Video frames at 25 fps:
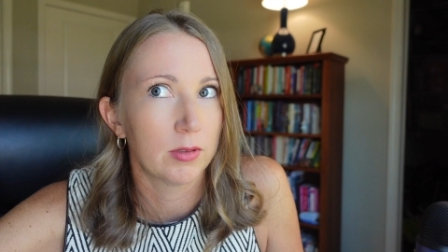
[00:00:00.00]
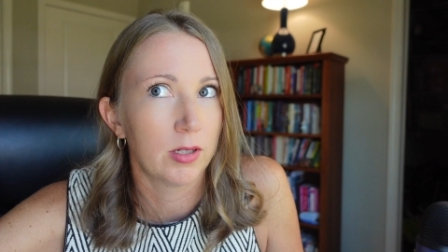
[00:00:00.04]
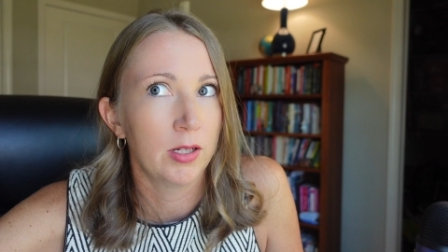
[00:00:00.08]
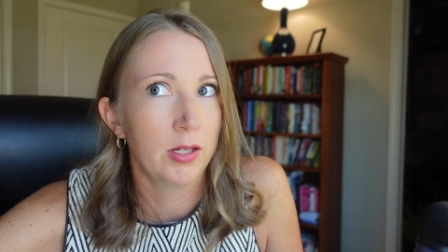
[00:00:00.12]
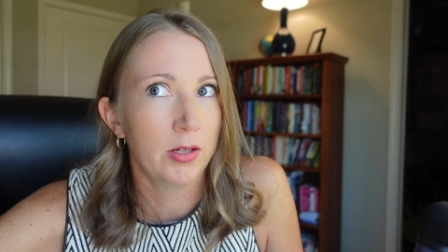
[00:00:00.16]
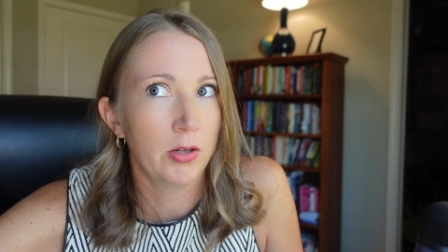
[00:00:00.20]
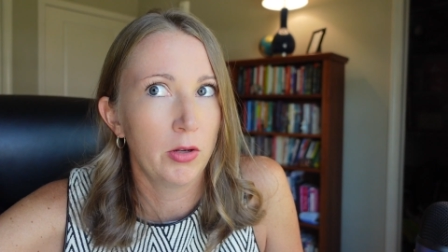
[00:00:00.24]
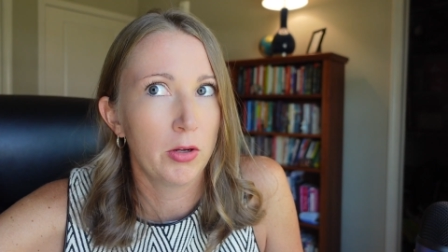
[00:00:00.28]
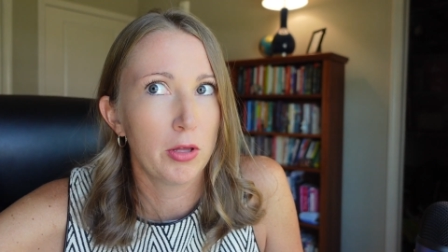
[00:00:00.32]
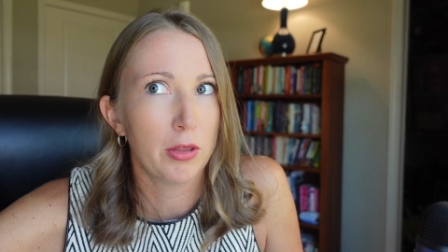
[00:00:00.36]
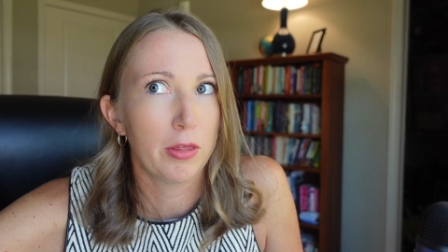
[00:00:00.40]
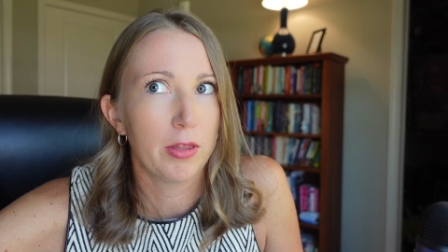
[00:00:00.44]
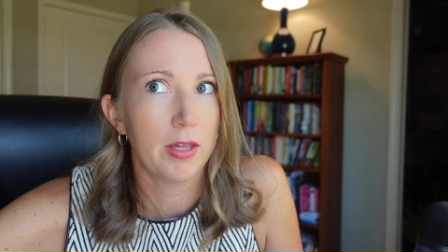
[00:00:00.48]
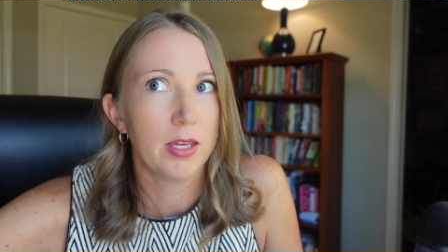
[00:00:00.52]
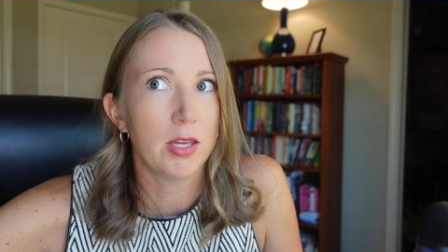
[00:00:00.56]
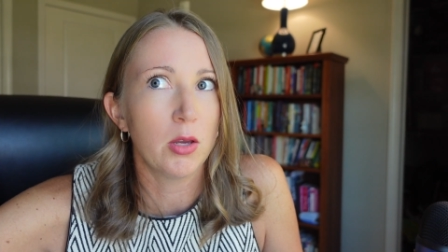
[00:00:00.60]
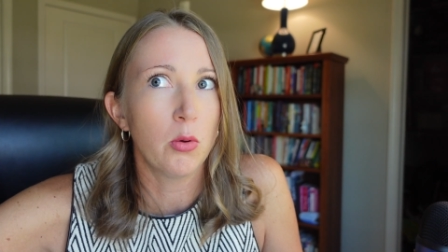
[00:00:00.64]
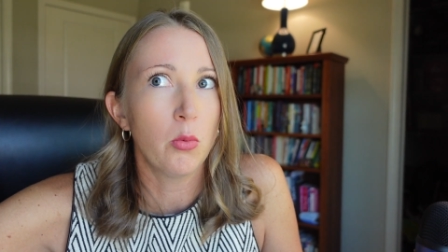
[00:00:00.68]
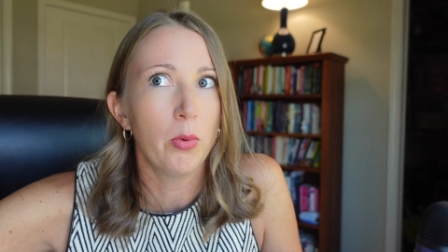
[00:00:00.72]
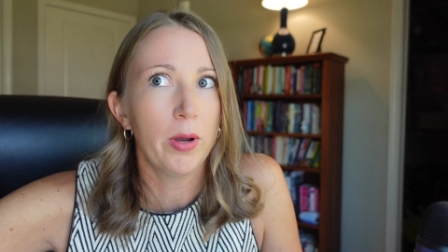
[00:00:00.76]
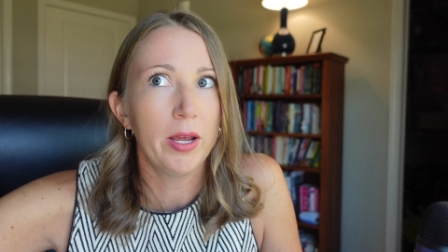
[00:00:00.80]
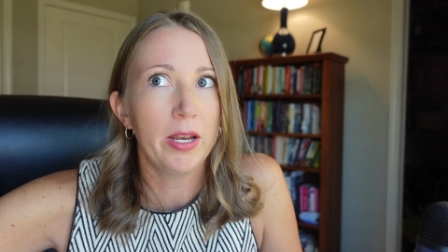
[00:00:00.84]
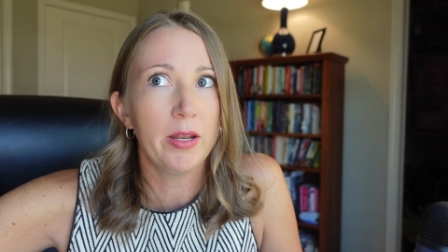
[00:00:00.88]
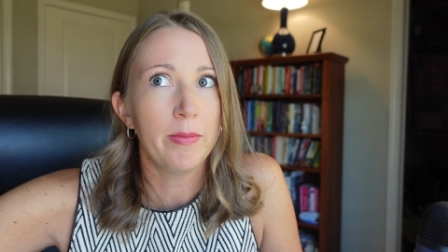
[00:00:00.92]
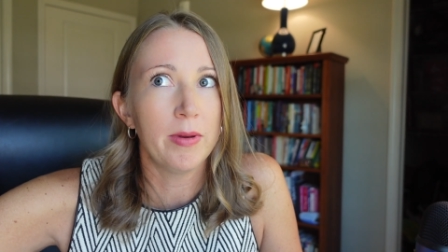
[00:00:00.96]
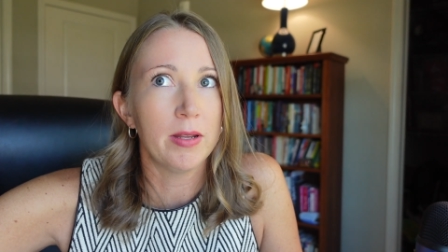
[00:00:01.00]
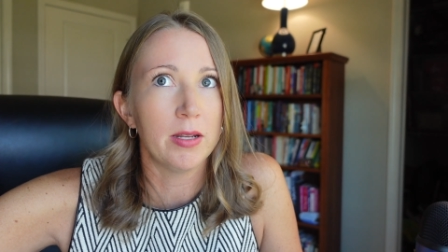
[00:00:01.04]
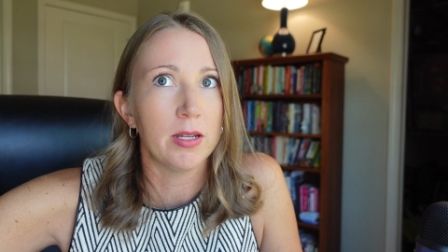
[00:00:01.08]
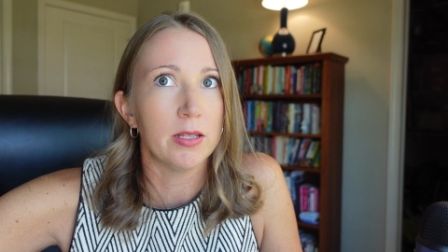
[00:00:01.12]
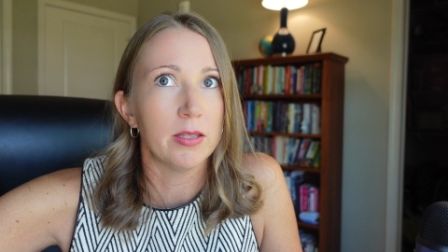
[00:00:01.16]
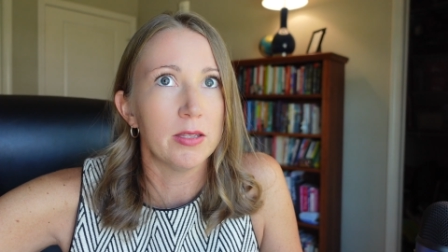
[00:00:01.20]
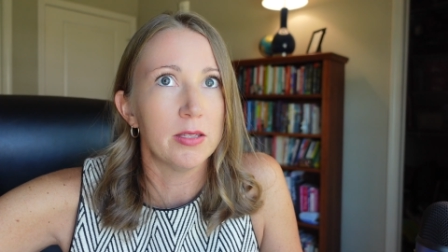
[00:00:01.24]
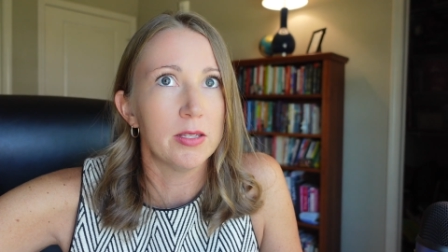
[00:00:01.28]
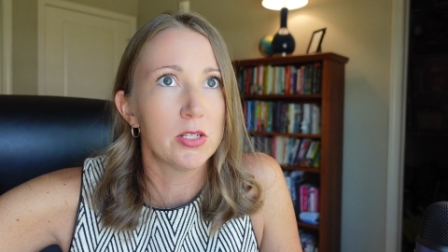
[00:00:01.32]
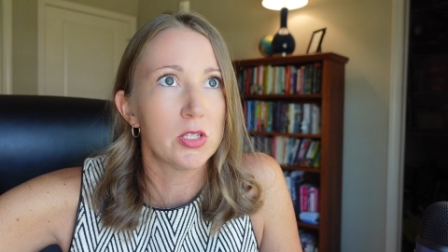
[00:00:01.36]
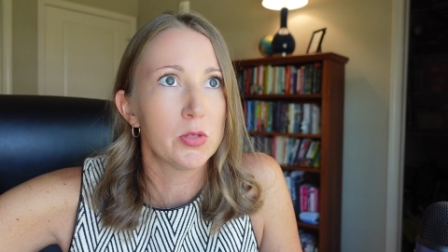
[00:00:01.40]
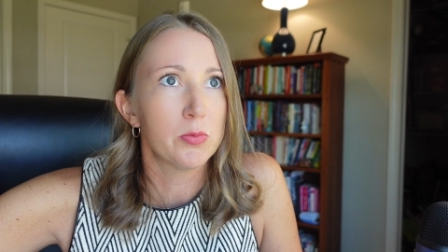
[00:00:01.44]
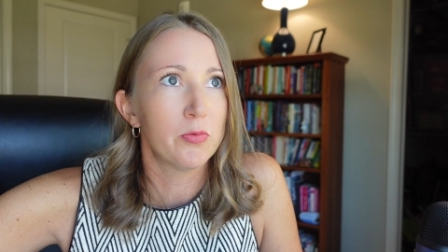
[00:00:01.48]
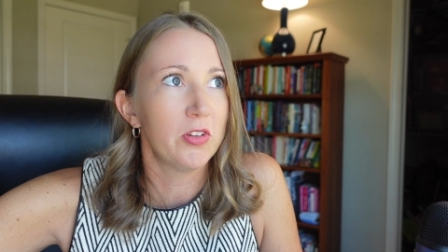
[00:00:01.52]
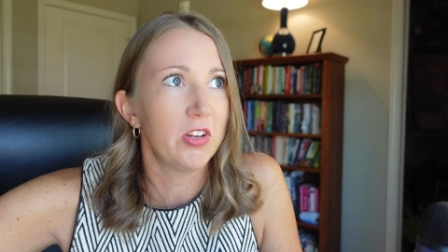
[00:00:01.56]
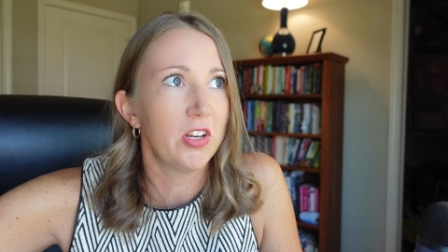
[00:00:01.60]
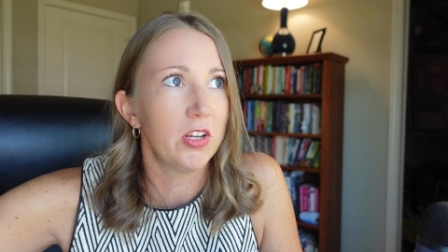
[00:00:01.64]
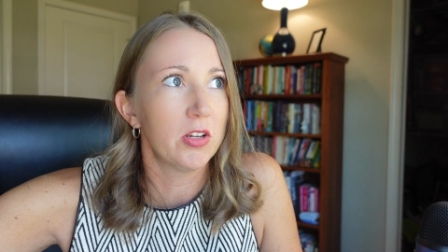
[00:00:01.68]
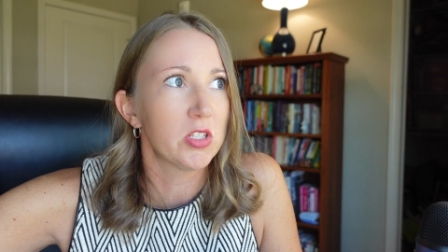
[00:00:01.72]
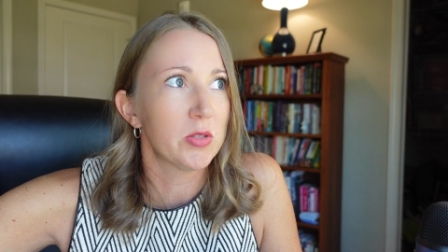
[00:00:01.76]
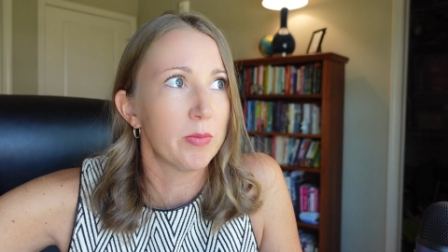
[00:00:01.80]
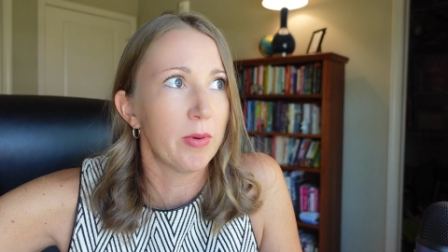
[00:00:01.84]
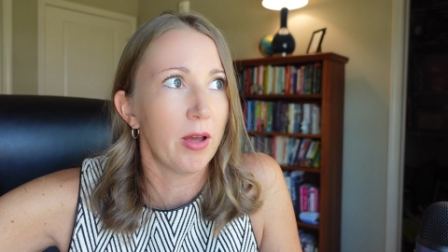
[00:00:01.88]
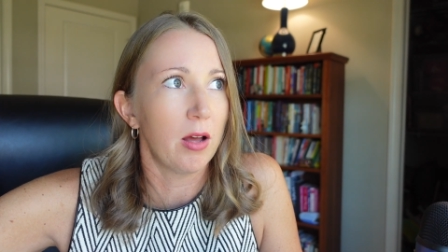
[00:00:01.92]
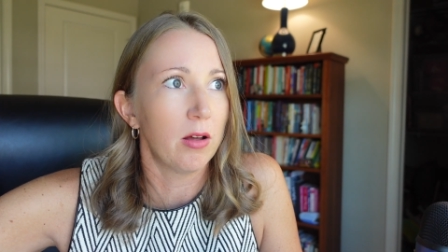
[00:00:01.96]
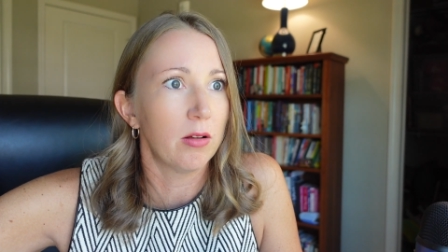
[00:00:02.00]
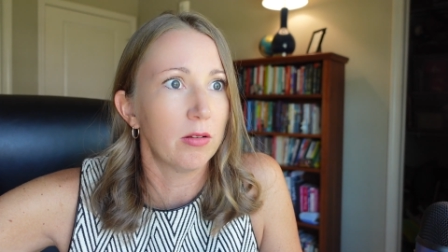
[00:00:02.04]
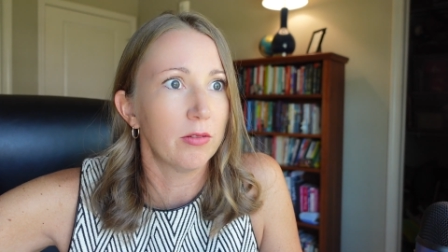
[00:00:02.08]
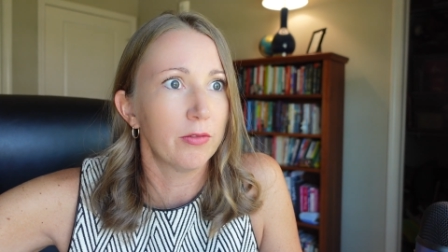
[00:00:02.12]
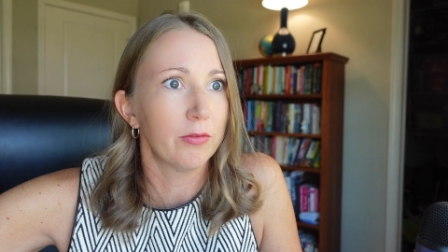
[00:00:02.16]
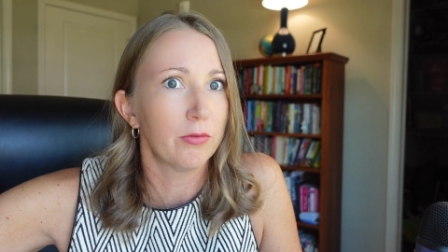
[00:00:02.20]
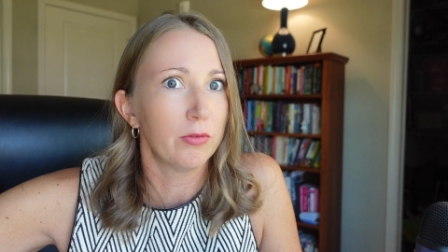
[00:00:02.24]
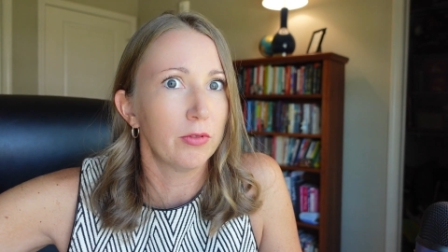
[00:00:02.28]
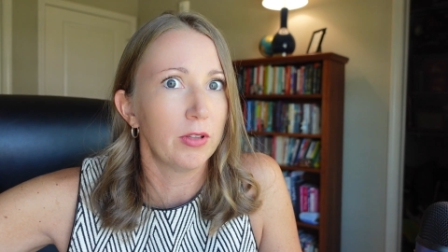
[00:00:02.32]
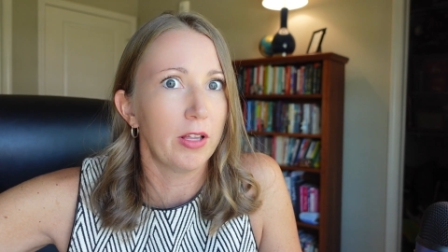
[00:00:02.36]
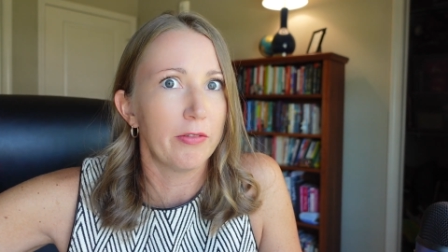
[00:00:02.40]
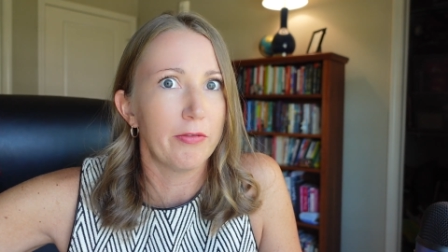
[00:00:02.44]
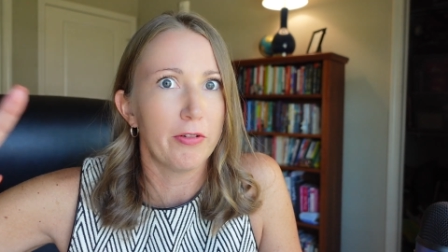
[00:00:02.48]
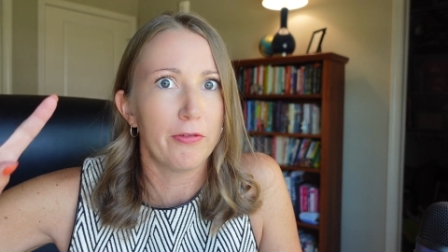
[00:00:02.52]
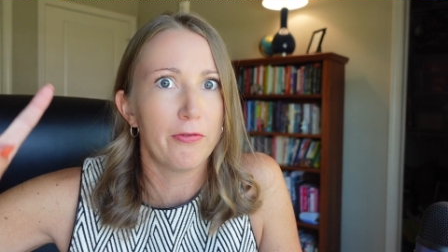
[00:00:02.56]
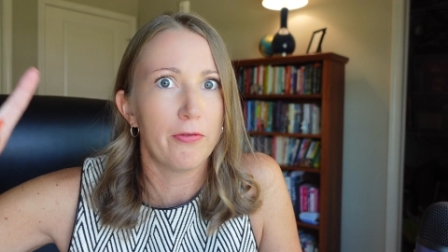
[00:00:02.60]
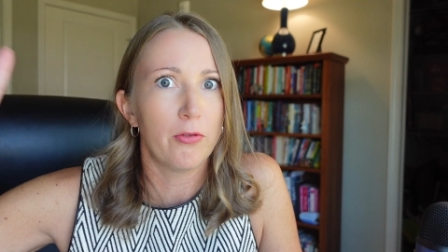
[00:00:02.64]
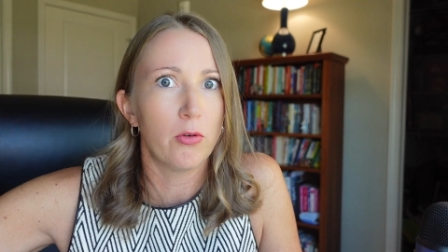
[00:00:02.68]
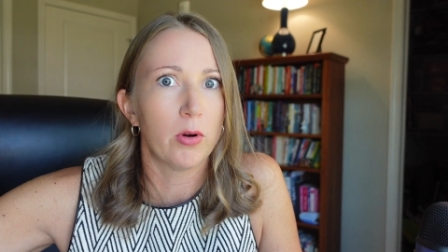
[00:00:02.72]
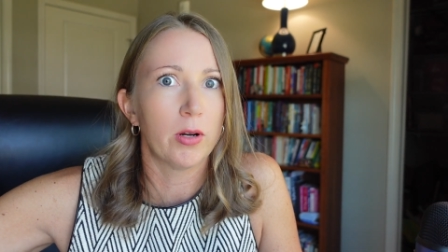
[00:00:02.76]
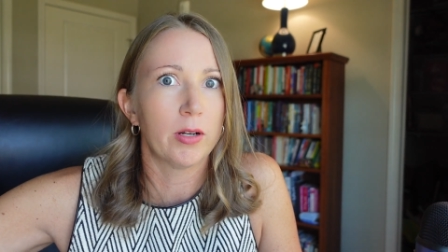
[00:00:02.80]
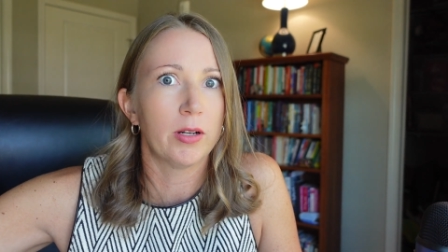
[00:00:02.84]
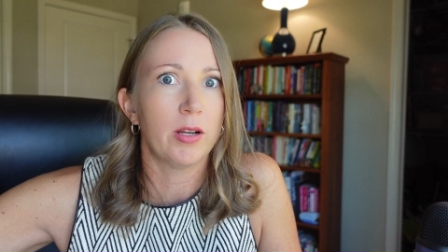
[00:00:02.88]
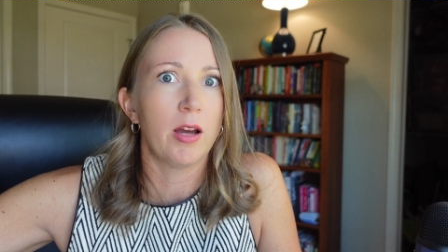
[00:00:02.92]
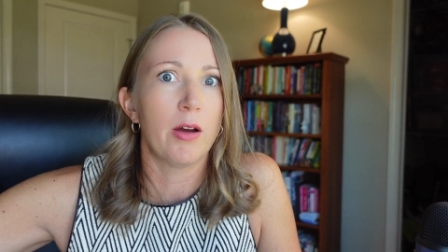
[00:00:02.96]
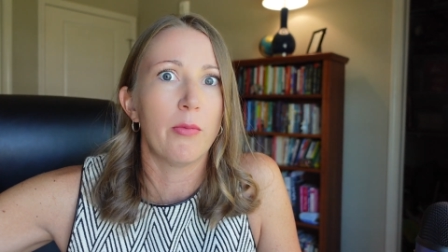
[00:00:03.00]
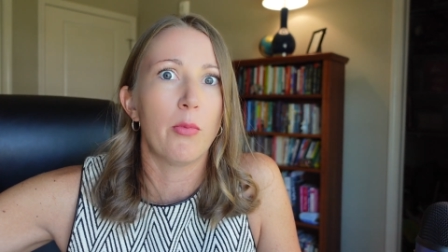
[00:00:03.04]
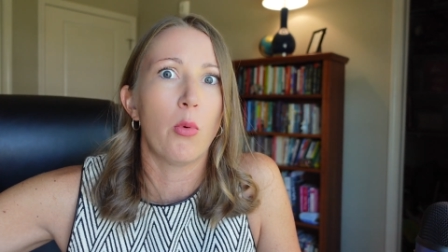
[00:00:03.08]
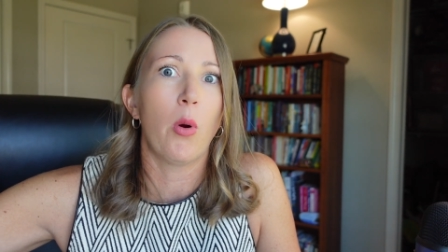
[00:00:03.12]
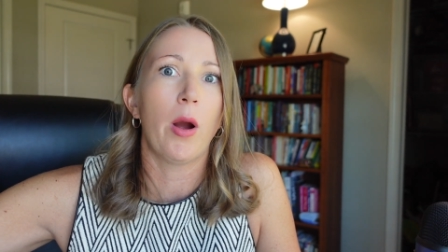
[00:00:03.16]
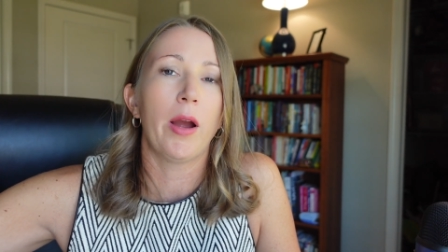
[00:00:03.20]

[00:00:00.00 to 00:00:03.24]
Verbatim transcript: And I know you're thinking, wait a minute, this video is about level four and up.